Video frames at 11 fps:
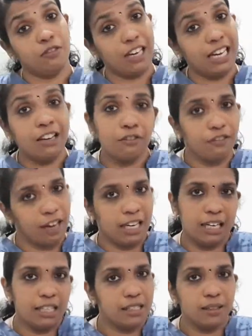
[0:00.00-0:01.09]
be feeling
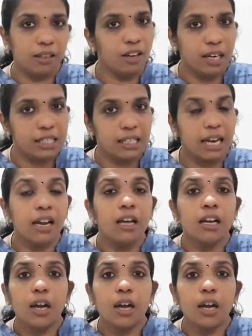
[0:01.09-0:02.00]
faintness. You understand?